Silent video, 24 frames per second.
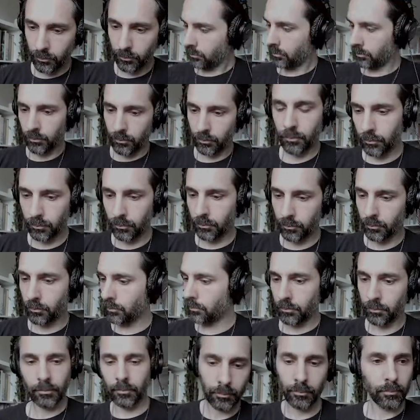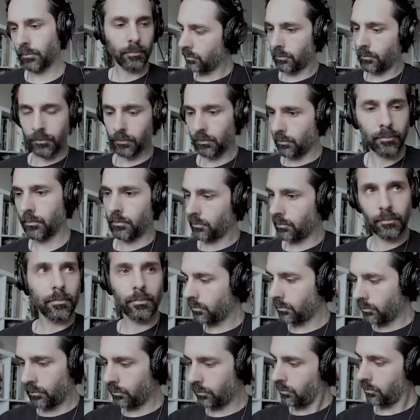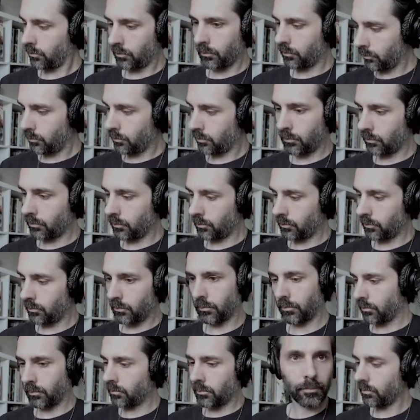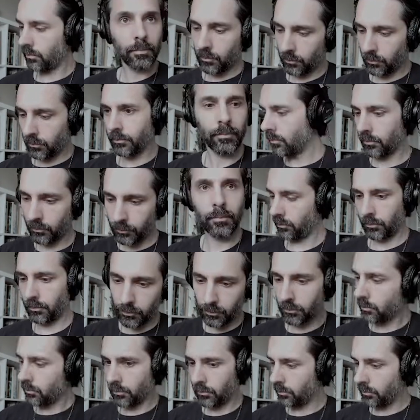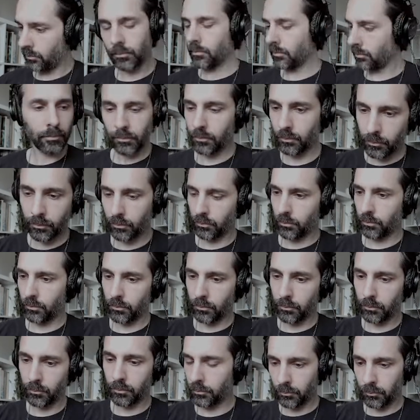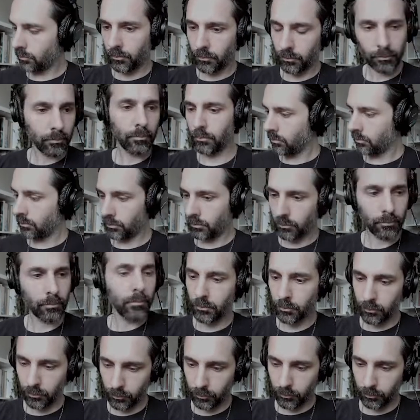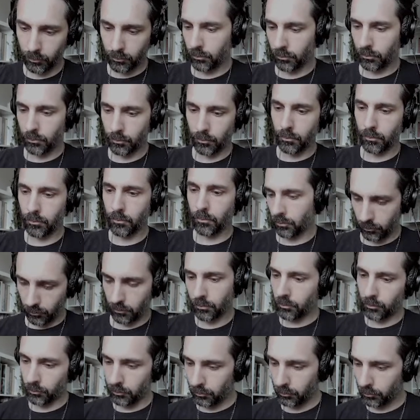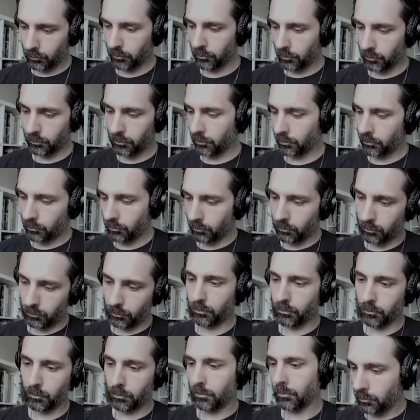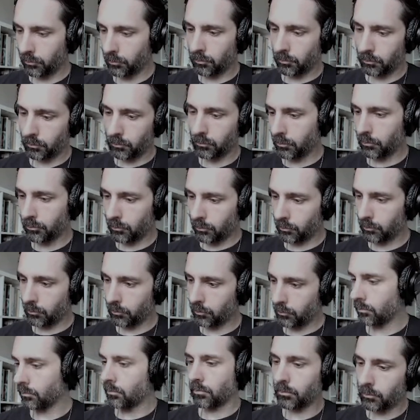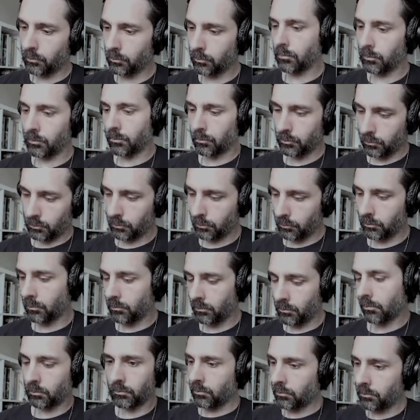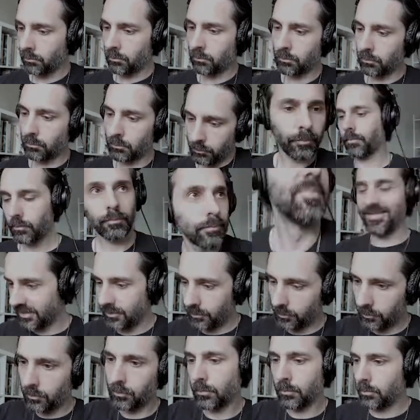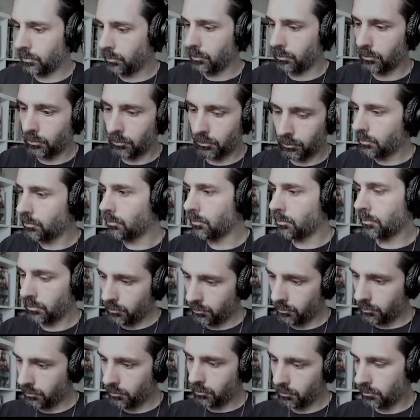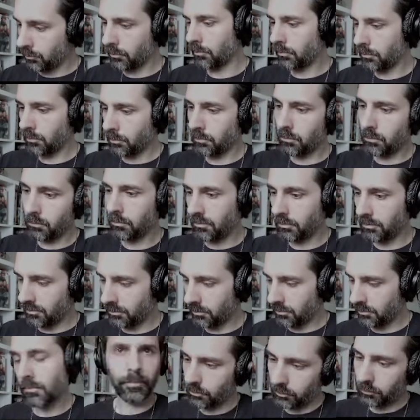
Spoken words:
and it's also kind of interesting. You get different effects. A lot of digital art you see nowadays, whether it's just on Instagram or ArtStation or what have you, they really use different kind of